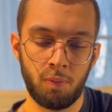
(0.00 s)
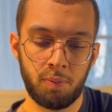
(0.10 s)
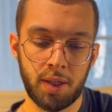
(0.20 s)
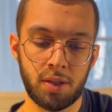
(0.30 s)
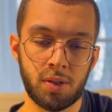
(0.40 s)

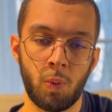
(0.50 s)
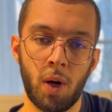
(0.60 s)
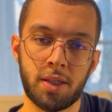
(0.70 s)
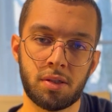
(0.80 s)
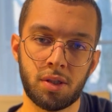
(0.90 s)
Because
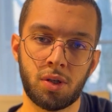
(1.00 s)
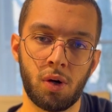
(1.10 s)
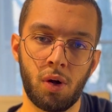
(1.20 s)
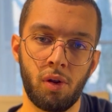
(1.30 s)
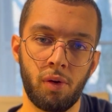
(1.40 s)
what's the
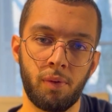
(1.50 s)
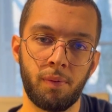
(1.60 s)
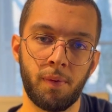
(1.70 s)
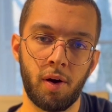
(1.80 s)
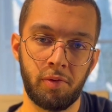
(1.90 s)
goal
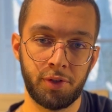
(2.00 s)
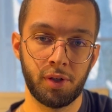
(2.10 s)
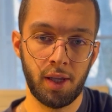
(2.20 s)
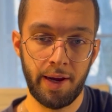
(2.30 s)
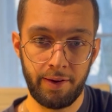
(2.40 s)
of
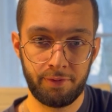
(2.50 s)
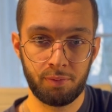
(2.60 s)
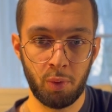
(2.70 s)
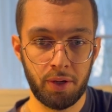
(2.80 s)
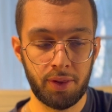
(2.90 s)
your life
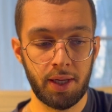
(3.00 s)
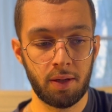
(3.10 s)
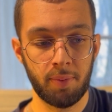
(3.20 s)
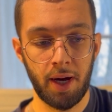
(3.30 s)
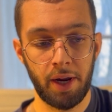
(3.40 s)
when you
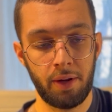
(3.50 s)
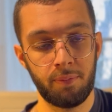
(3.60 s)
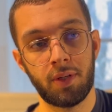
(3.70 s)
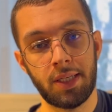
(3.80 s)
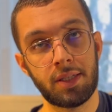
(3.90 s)
think about it?
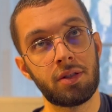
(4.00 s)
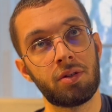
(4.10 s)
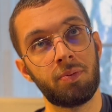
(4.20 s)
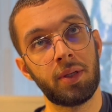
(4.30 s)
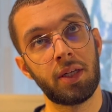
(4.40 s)
Is it
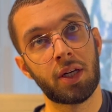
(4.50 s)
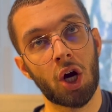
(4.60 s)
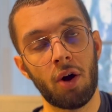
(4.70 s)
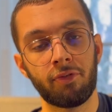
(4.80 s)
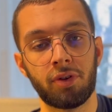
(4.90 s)
to be
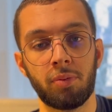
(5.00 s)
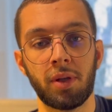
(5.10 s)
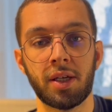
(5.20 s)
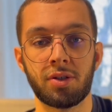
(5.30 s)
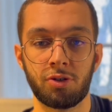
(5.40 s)

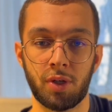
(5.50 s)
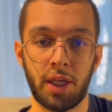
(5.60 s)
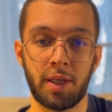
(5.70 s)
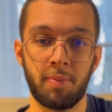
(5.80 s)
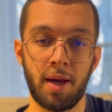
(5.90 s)
comfortably
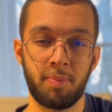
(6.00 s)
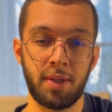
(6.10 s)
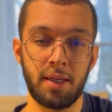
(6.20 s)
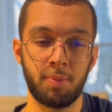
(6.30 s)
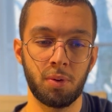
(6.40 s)
surrounded by
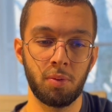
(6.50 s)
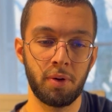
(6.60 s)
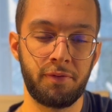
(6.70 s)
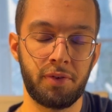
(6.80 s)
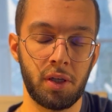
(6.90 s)
people
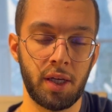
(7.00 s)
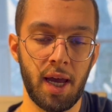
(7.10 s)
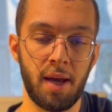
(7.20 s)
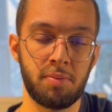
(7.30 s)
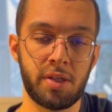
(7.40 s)
but feeling
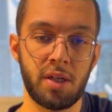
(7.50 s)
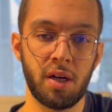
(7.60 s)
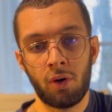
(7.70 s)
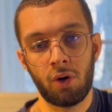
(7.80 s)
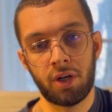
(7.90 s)
empty?
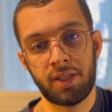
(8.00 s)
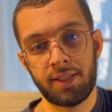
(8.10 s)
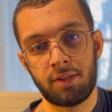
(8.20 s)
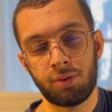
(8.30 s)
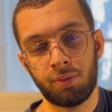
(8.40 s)
Or is
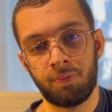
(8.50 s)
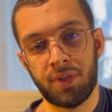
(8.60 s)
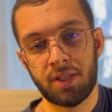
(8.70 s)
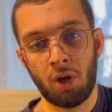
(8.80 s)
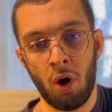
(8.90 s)
it to
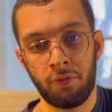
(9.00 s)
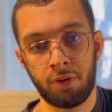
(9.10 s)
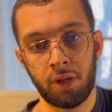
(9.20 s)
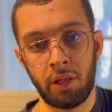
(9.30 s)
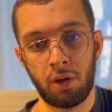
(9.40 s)

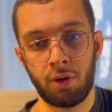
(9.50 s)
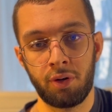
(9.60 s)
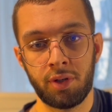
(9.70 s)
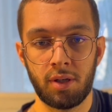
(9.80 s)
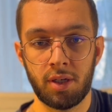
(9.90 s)
discover and
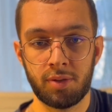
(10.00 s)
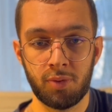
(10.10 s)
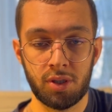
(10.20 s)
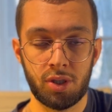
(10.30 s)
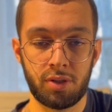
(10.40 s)
learn as
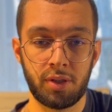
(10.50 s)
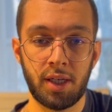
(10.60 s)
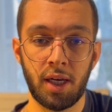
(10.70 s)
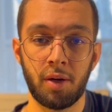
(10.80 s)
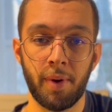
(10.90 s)
much as you
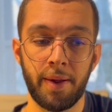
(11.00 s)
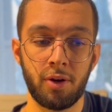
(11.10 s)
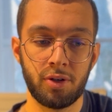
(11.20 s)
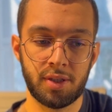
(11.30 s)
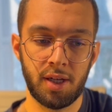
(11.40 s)
can about
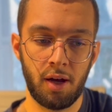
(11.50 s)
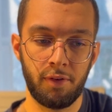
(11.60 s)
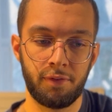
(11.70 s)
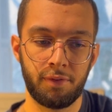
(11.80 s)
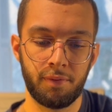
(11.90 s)

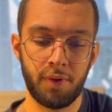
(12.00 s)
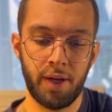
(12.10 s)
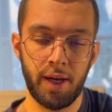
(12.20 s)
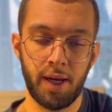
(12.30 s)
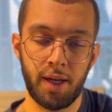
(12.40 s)
yourself
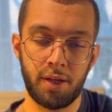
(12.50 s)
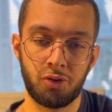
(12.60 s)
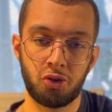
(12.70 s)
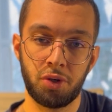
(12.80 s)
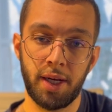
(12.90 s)

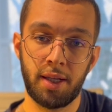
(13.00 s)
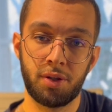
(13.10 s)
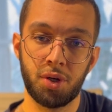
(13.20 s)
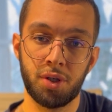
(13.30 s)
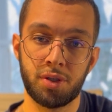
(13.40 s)
and create
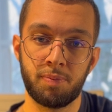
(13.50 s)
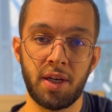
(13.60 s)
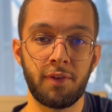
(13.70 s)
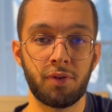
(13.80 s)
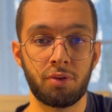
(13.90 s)
those
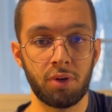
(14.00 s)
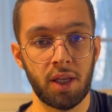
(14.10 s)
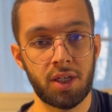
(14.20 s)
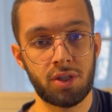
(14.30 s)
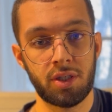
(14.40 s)
meaningful
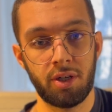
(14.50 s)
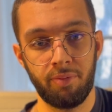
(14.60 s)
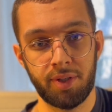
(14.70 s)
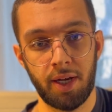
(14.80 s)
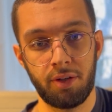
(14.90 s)

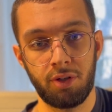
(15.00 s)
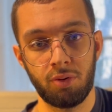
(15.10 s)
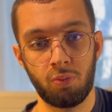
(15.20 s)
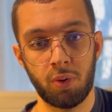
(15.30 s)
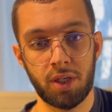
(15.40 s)
relationships that
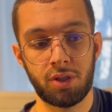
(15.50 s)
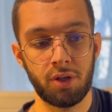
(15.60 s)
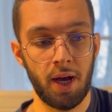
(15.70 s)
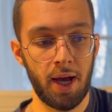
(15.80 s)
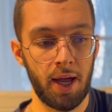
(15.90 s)
you wished you had?